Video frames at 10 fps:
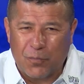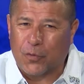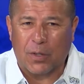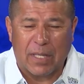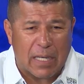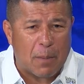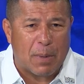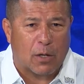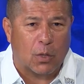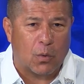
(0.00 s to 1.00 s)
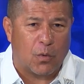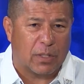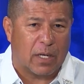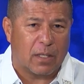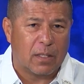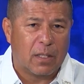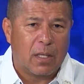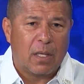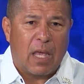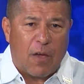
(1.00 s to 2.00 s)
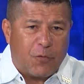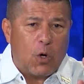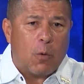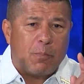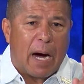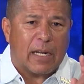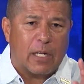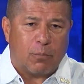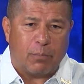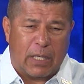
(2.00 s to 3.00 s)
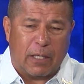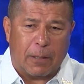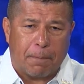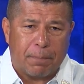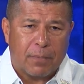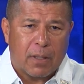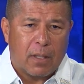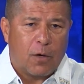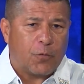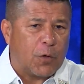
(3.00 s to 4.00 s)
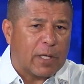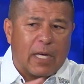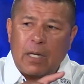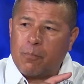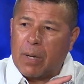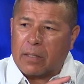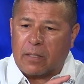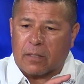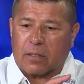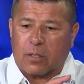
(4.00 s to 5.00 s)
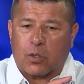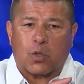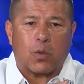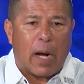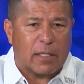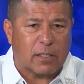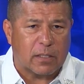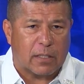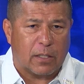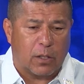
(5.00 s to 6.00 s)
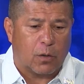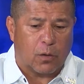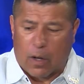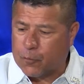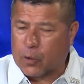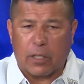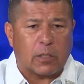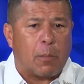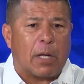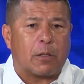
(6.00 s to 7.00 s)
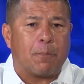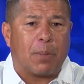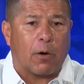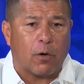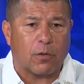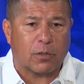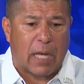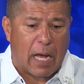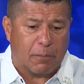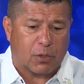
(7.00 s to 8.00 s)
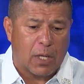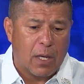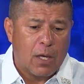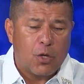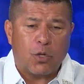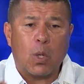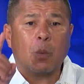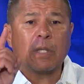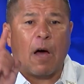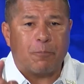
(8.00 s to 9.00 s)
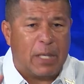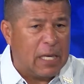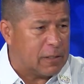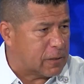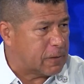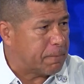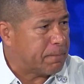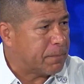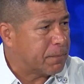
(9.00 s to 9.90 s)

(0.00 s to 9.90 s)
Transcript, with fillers: Forget about Corona. If you abide in me, forget about this crisis that you're going to forget about the parallel times you will have peace